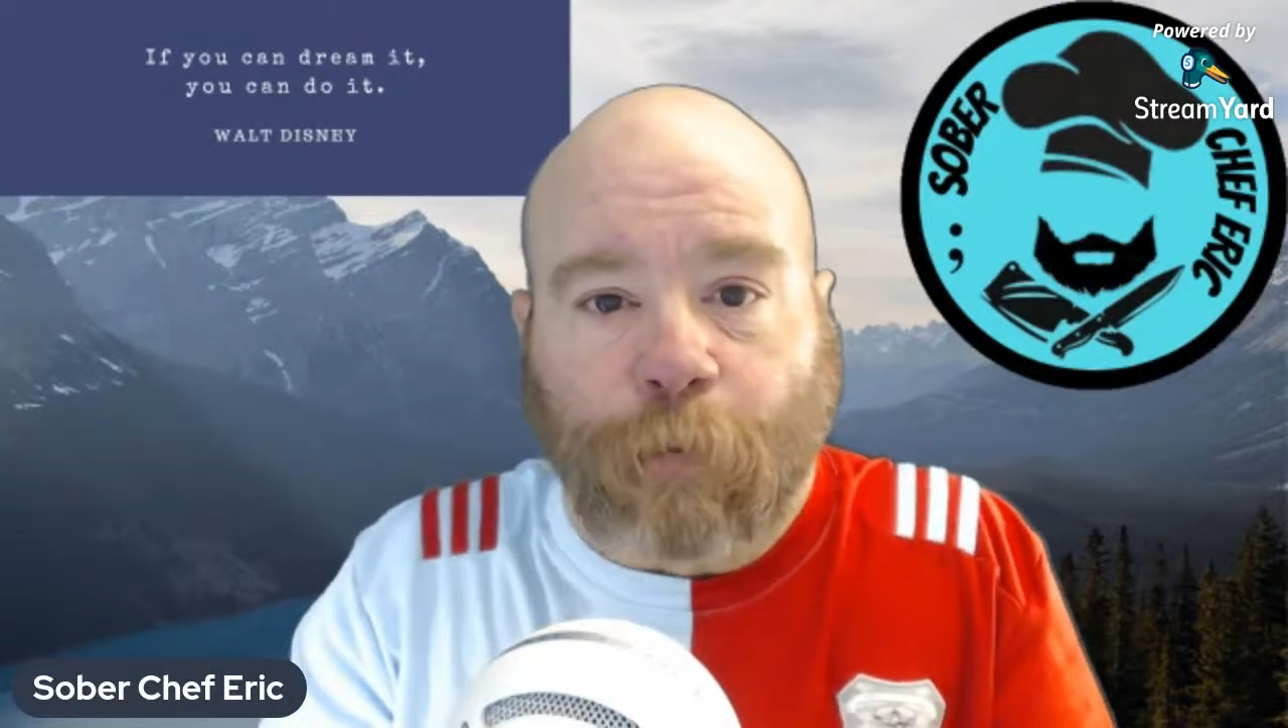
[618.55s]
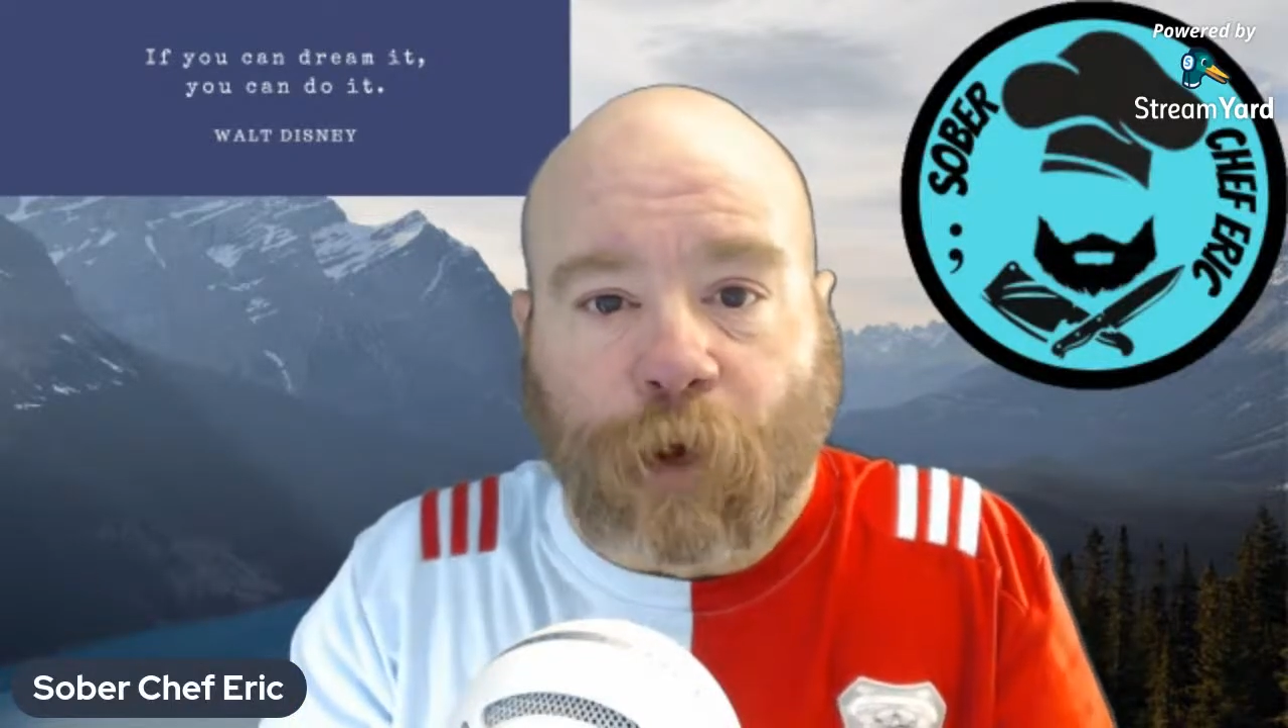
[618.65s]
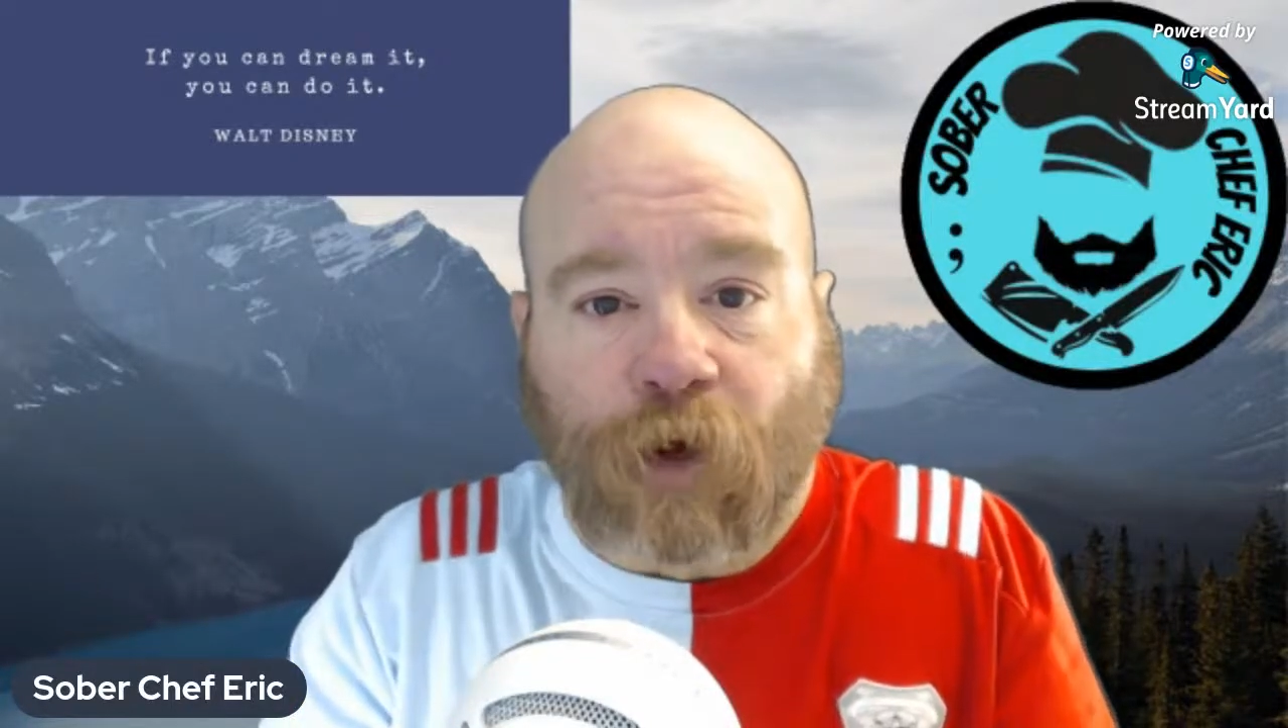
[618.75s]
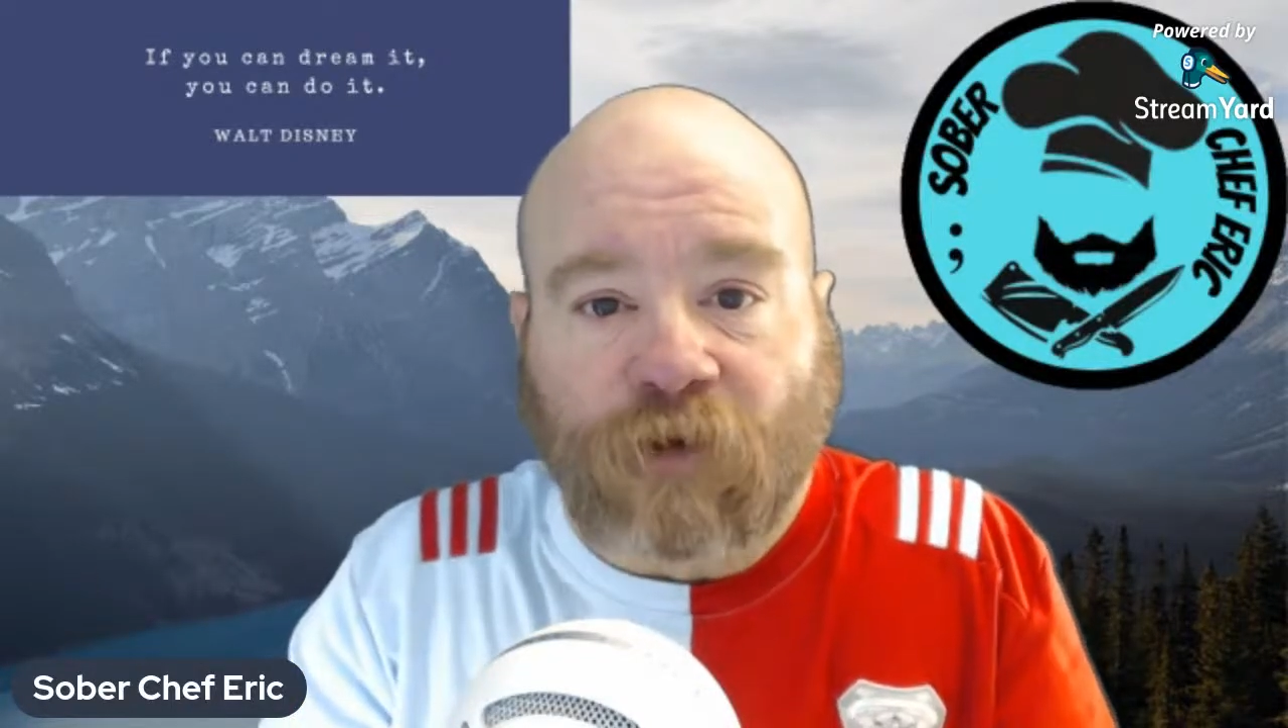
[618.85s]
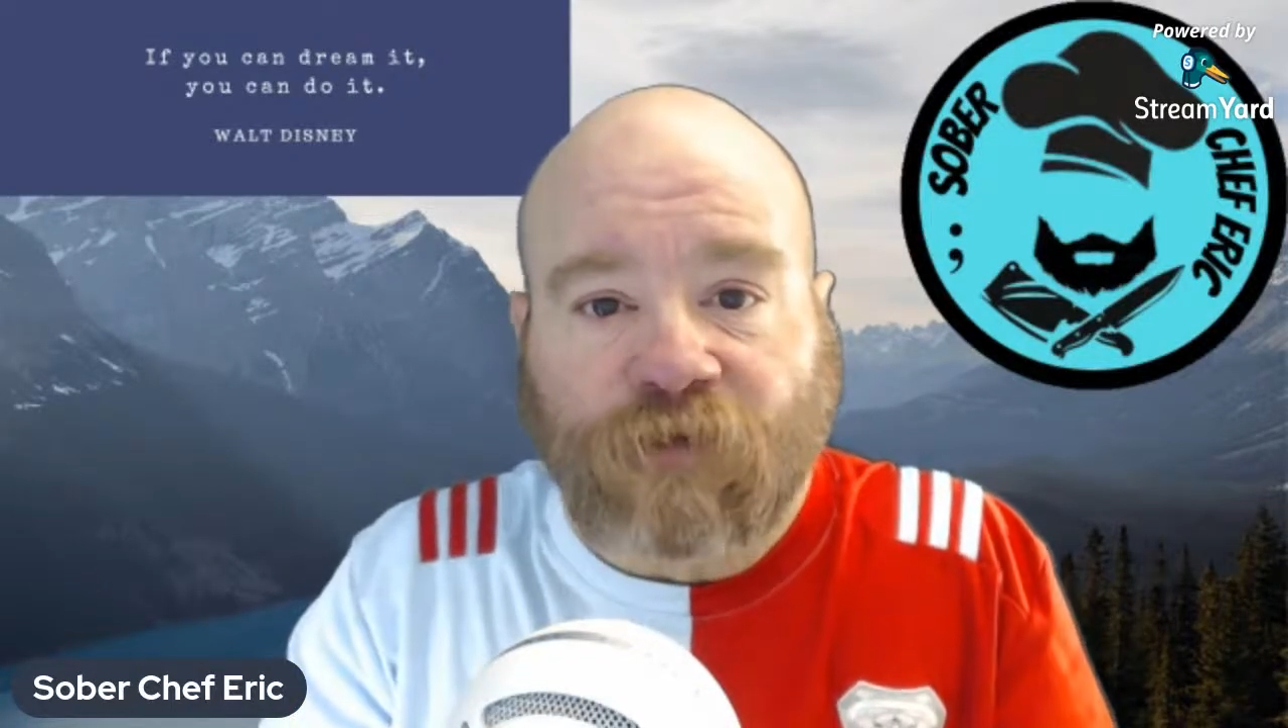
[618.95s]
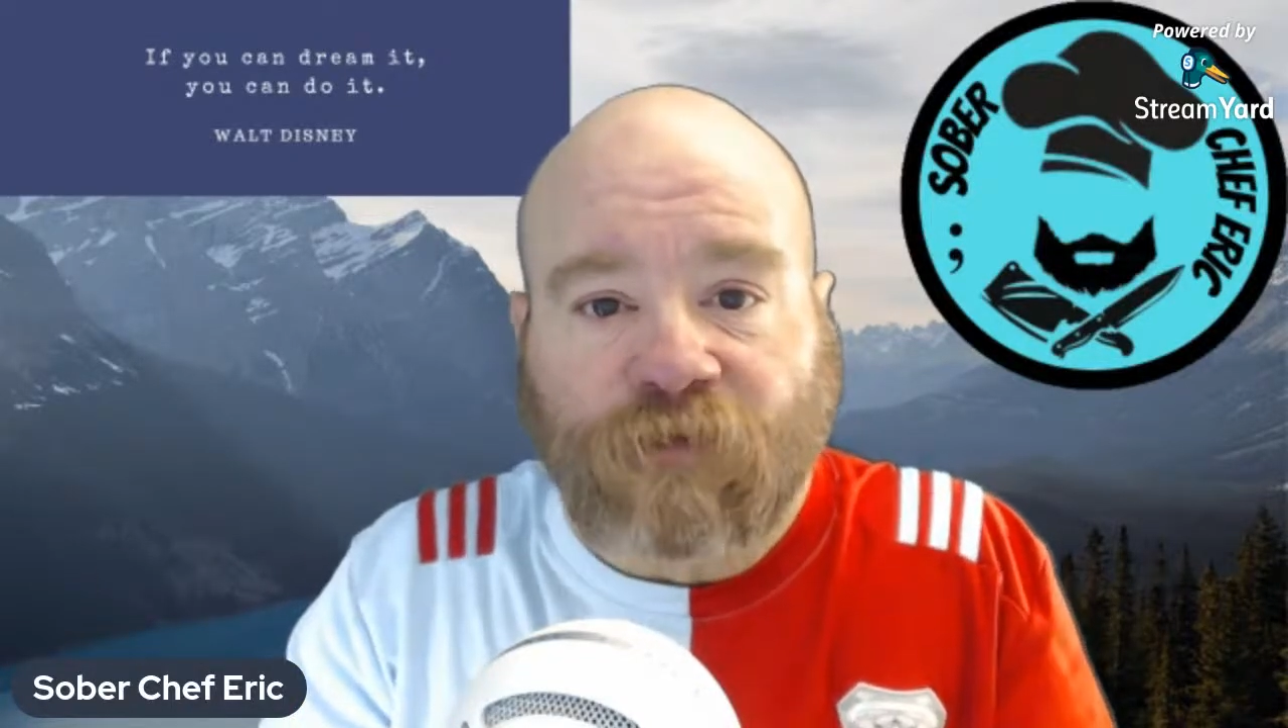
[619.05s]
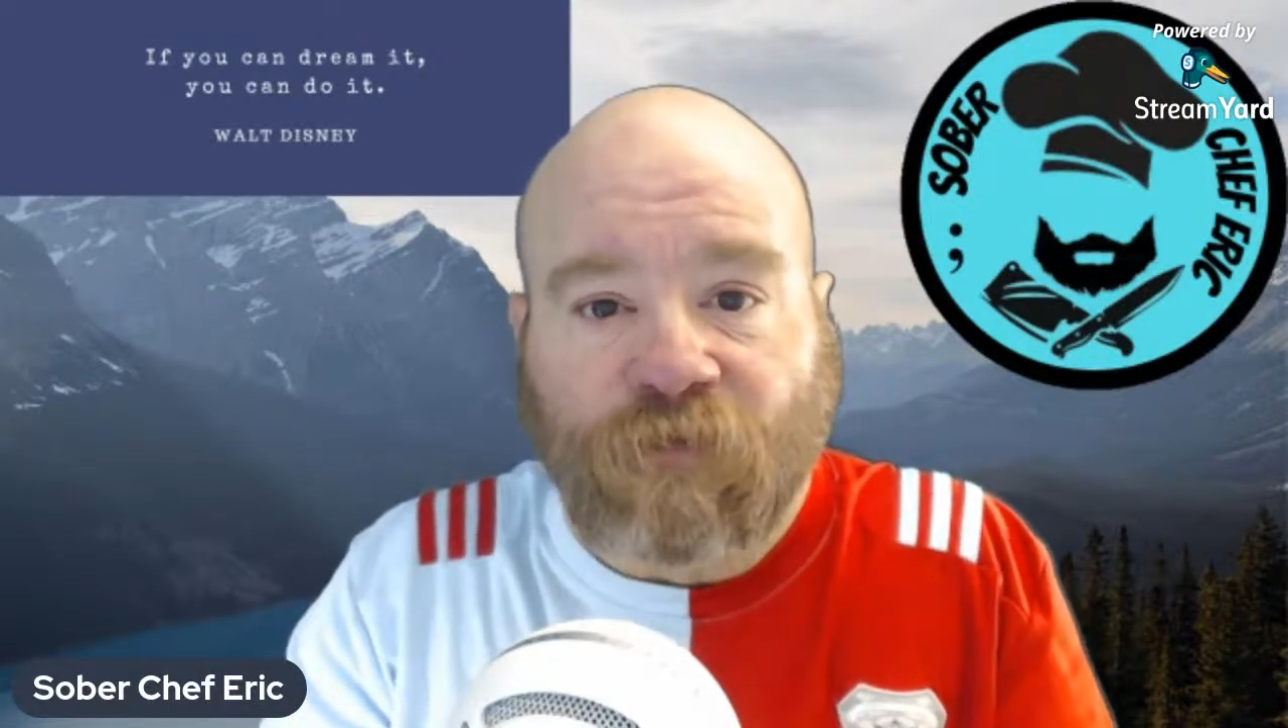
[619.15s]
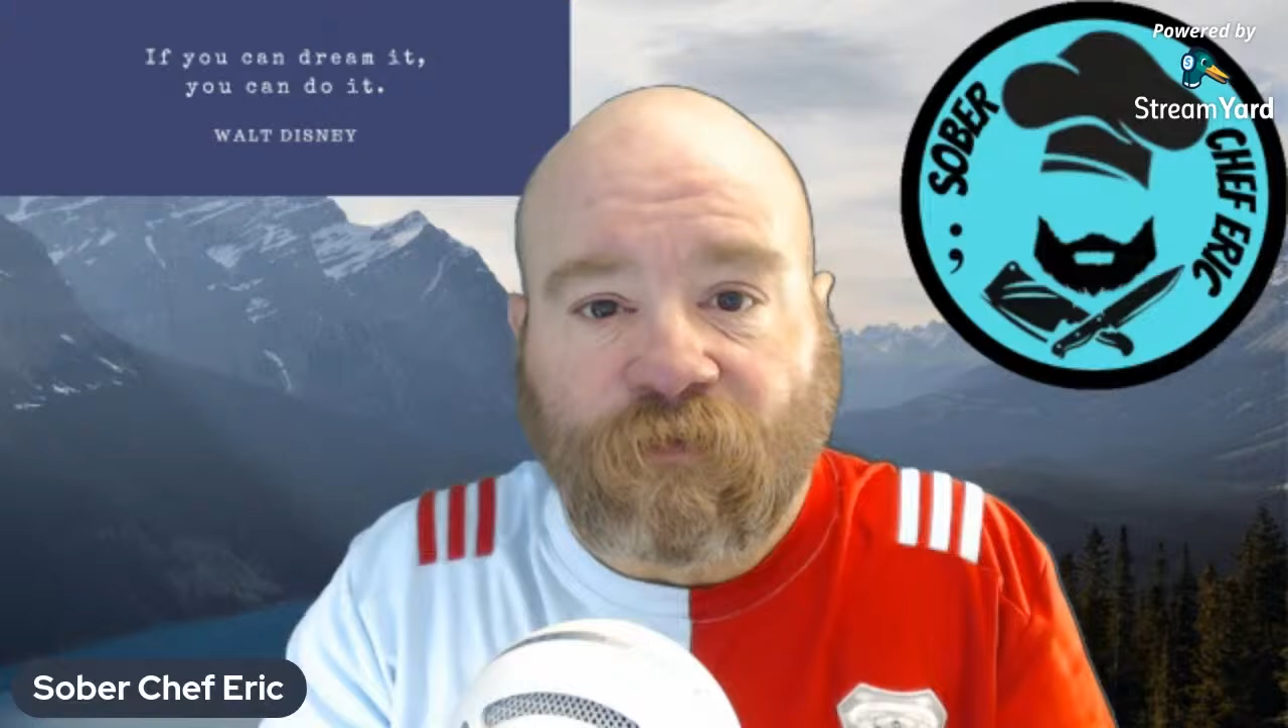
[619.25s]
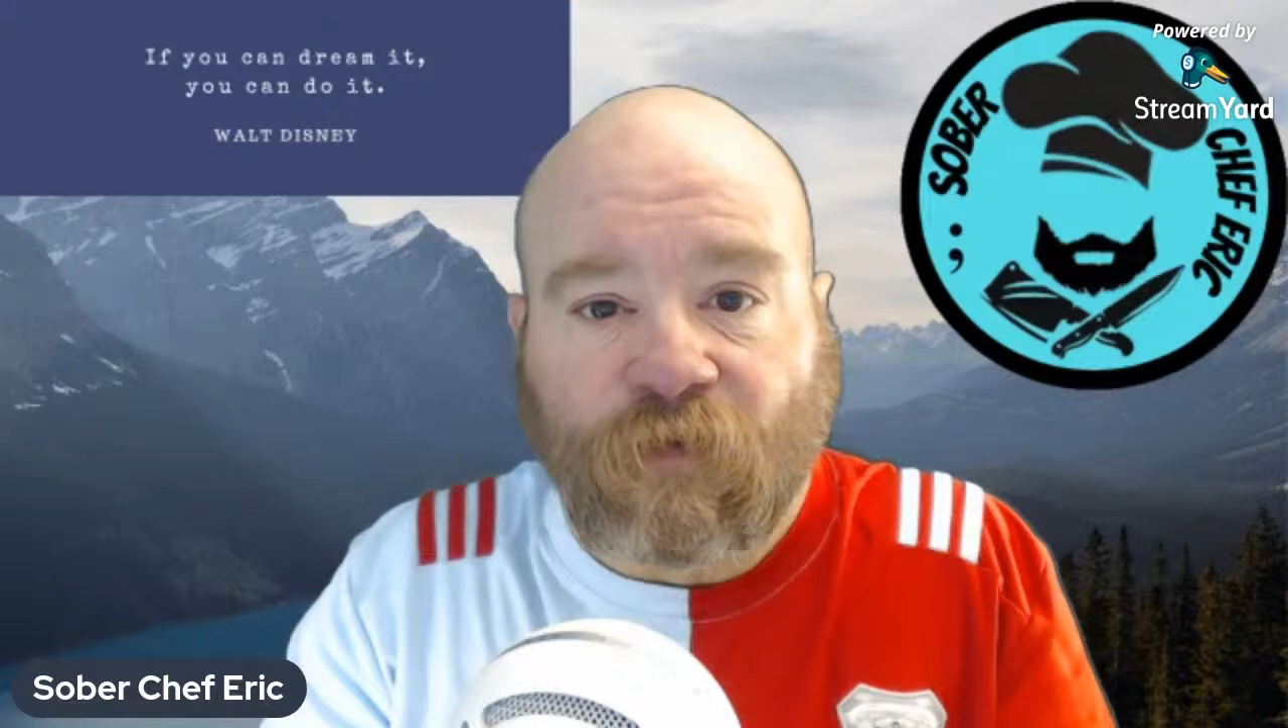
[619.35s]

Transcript: parts